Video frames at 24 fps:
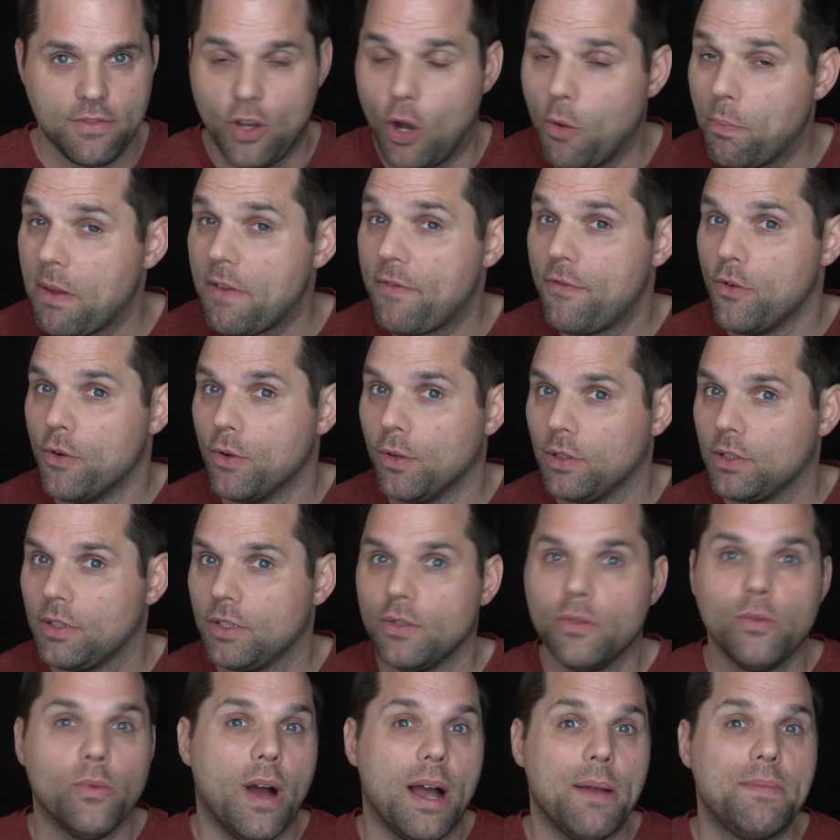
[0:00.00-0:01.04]
Don't be
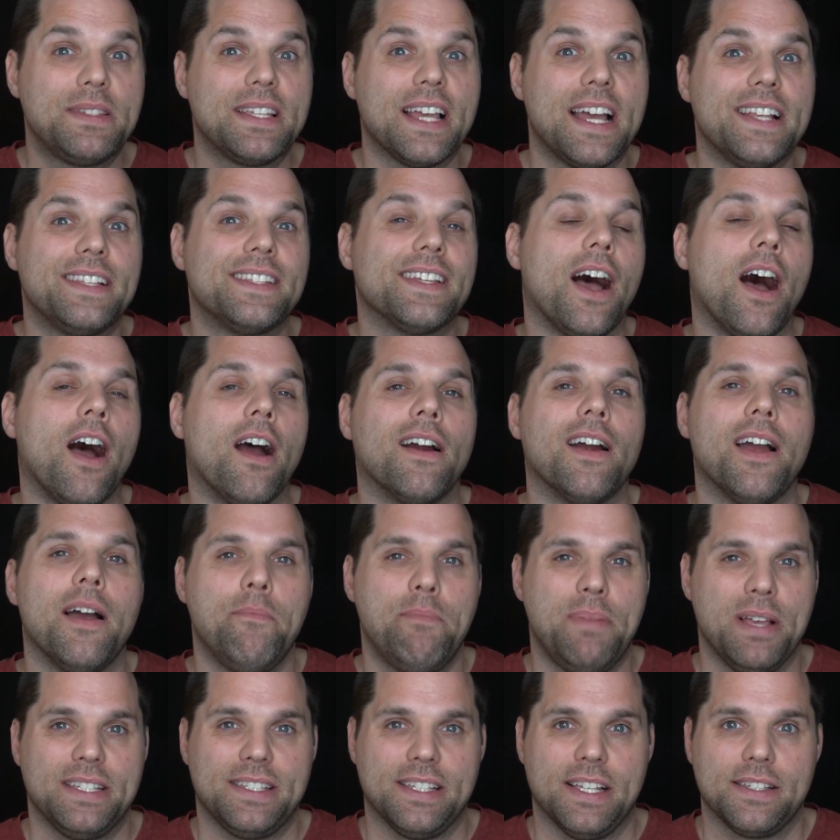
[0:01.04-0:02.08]
fooled, websites are a
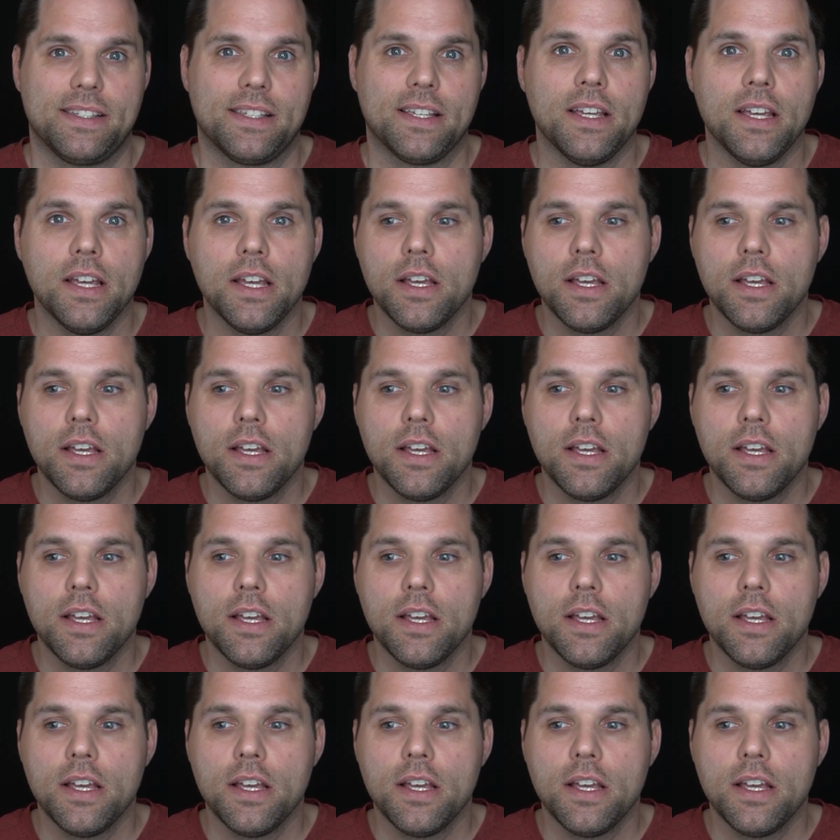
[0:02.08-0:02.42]
business.